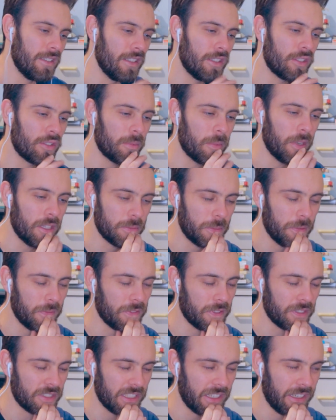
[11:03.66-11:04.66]
this reminds me
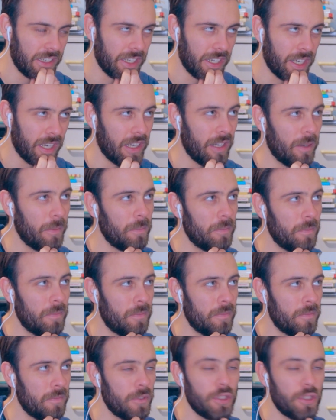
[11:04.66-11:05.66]
of the scene in um,
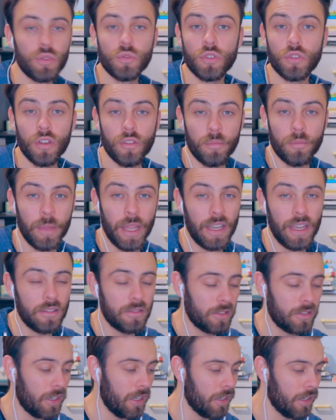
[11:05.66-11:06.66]
Children of
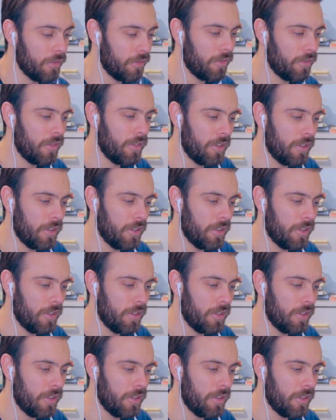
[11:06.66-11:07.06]
Men, kind of.